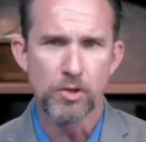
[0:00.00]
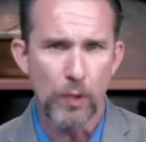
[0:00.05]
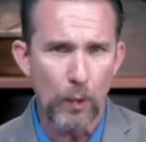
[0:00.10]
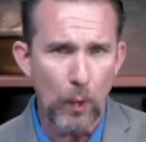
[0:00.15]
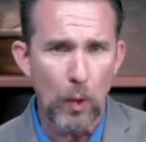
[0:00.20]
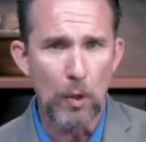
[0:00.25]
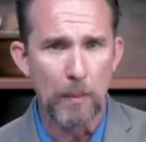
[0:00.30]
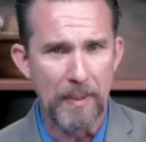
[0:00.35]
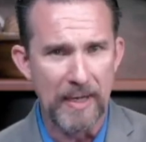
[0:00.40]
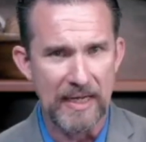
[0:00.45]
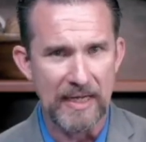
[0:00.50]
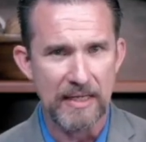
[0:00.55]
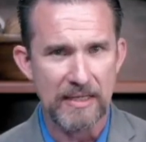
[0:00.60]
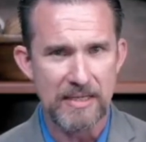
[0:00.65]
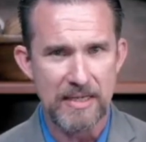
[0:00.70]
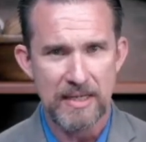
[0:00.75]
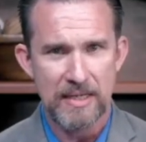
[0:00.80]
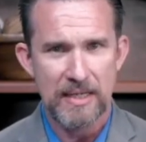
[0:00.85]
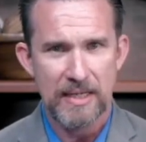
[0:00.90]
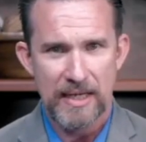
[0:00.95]

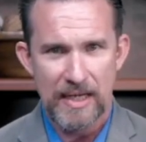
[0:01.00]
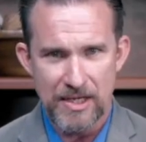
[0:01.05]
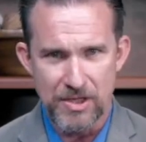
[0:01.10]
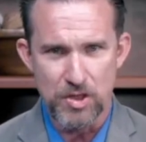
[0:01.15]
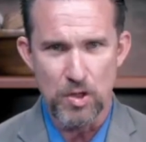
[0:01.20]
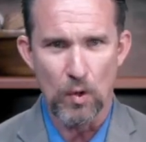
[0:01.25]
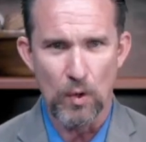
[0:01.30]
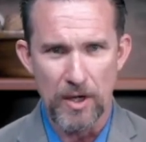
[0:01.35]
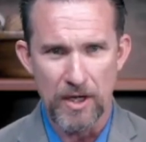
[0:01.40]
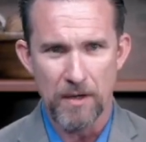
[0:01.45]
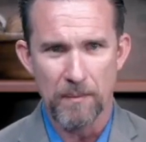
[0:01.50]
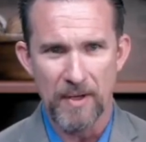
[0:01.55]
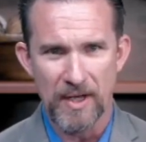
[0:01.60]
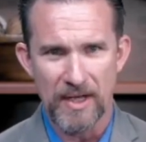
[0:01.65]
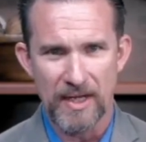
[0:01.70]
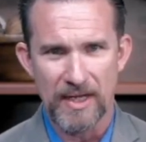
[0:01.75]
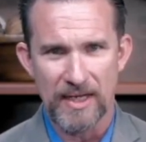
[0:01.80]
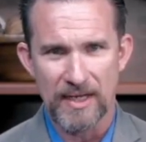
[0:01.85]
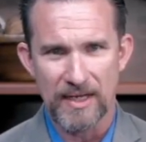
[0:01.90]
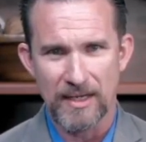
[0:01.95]
torment is going to
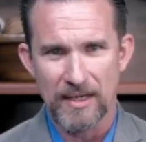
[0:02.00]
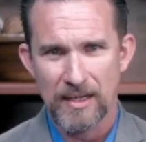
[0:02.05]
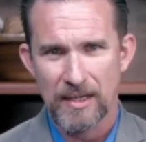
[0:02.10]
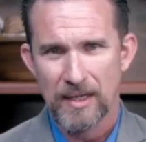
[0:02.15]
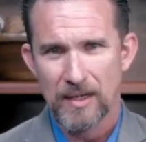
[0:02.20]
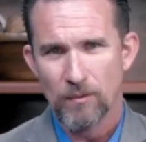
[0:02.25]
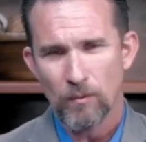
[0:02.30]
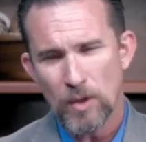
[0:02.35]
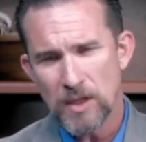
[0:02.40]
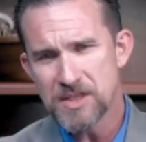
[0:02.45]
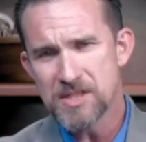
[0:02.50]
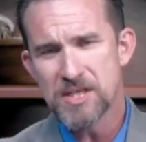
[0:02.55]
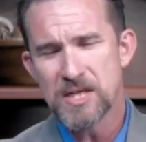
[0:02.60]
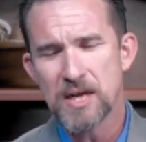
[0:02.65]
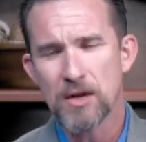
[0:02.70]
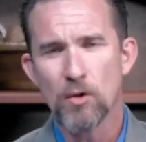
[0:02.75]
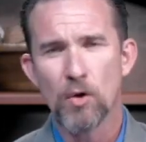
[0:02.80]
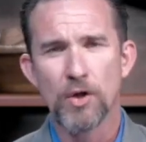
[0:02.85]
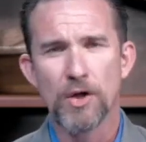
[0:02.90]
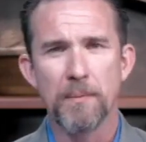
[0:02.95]
be. What's
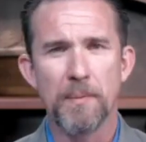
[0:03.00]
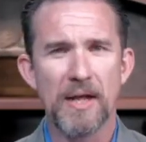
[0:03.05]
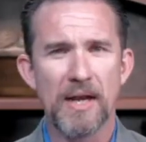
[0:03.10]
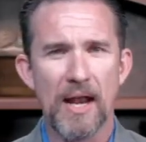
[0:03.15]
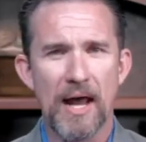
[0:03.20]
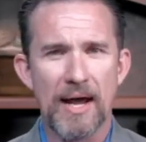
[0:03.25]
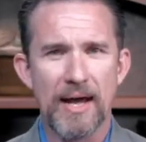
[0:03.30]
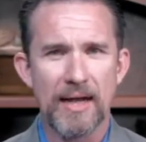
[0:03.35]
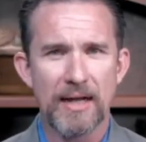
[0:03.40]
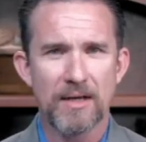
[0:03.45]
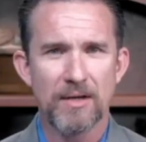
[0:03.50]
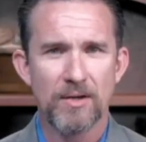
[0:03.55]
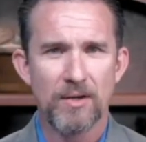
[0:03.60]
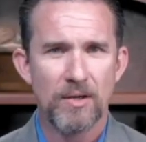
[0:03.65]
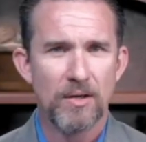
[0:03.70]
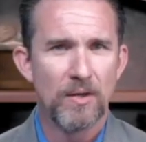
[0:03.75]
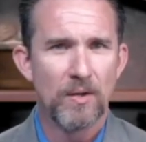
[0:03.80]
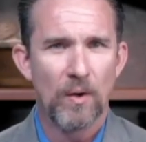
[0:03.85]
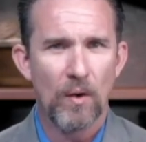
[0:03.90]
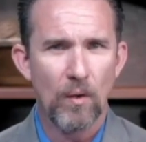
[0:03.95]
it going to be like
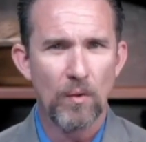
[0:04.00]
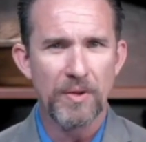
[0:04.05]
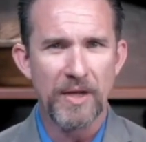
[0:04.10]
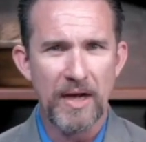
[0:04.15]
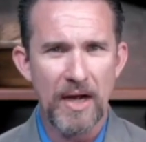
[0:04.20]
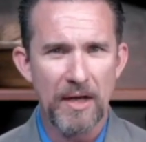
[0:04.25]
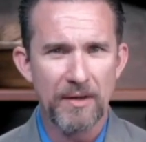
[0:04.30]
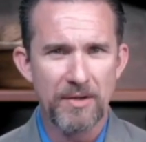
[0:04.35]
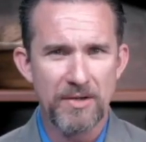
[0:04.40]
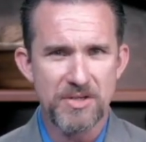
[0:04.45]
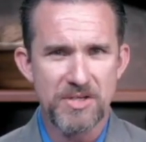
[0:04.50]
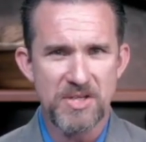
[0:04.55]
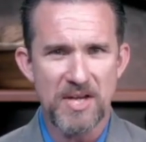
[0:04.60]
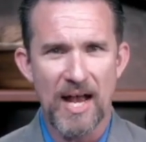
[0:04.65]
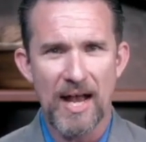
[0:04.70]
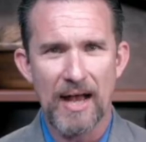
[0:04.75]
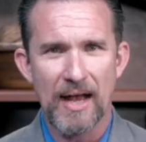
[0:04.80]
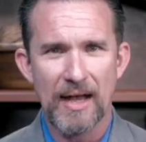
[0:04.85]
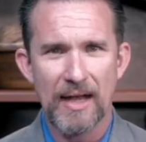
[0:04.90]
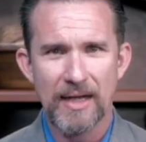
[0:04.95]
on the other
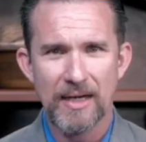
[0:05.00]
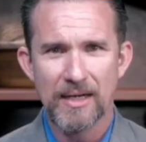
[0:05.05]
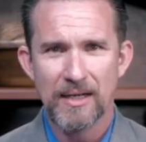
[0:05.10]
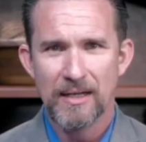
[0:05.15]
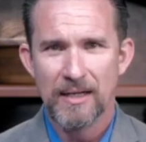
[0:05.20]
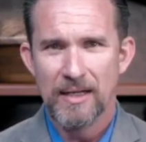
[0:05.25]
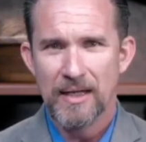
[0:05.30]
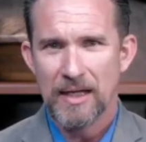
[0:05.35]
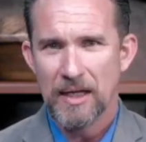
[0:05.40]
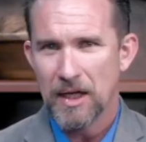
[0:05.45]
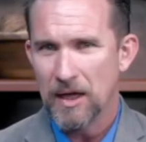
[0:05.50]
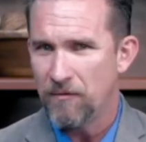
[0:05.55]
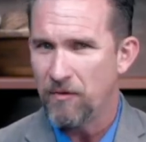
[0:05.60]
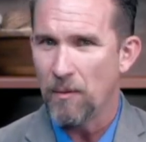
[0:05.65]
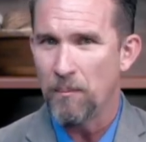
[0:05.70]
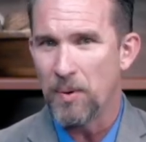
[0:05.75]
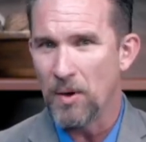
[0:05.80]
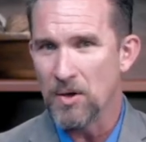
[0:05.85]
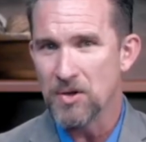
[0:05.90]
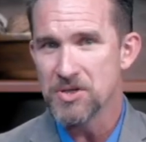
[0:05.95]
side if
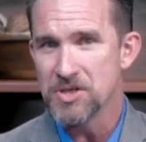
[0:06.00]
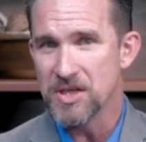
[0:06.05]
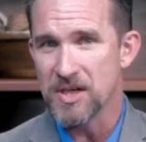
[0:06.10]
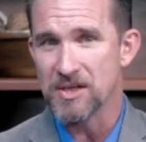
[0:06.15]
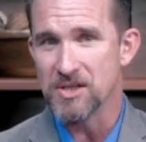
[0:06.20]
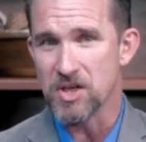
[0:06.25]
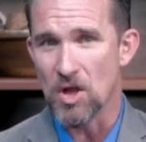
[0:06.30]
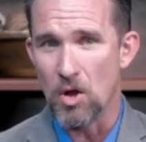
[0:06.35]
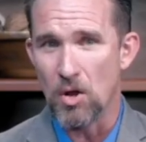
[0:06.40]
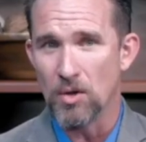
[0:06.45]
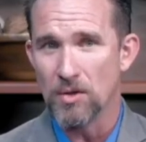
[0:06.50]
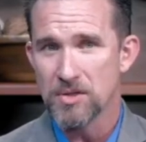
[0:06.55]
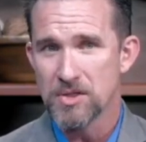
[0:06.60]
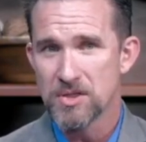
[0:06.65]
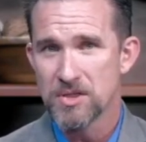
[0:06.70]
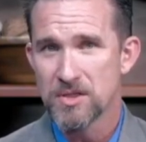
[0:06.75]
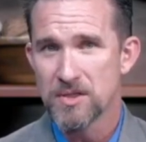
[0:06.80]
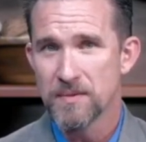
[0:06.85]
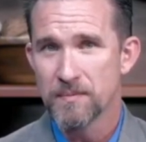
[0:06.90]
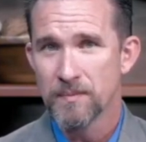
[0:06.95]
a person is
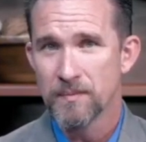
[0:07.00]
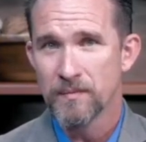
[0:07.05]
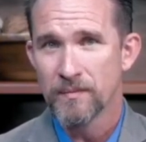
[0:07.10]
lost?